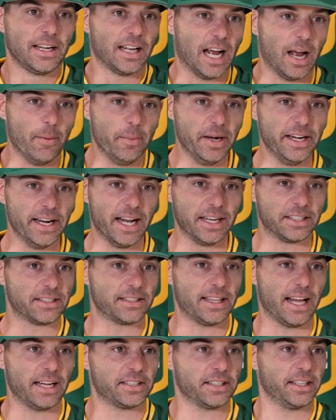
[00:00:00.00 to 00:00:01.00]
I mean, that,
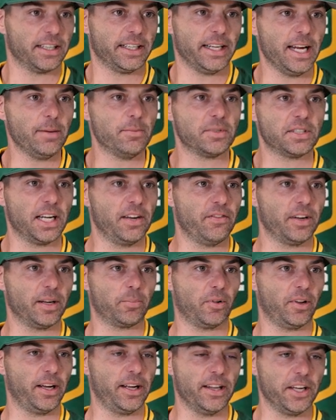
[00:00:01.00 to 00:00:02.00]
that's a game saving
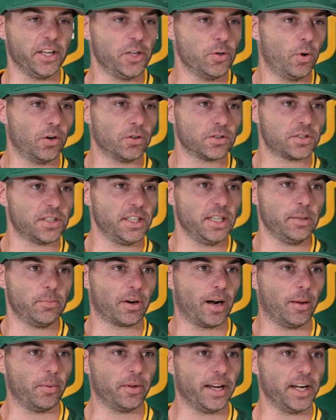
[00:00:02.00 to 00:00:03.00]
play that you won't see
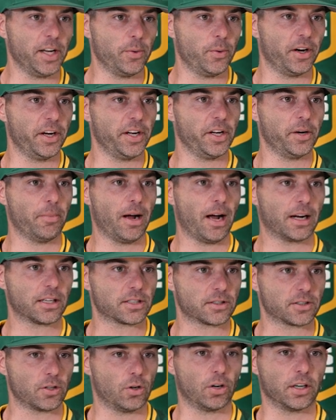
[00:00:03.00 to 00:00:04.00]
probably anywhere in your box
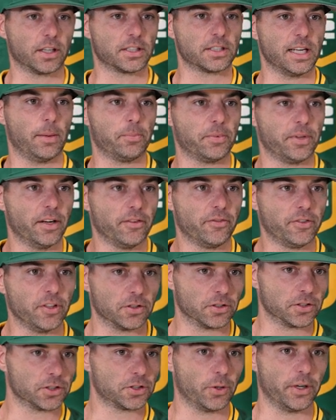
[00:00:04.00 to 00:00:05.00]
score except a
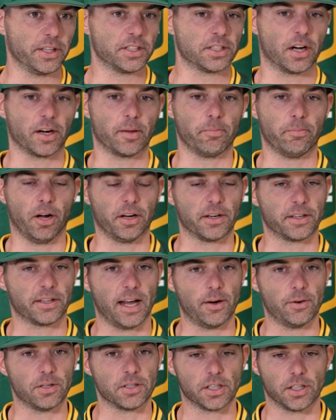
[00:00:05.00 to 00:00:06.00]
fielder's choice on a bunt.
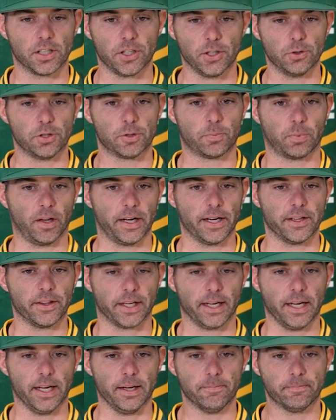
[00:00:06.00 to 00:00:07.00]
That was a huge play in the
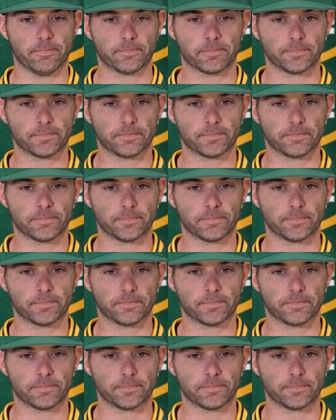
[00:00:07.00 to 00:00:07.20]
game.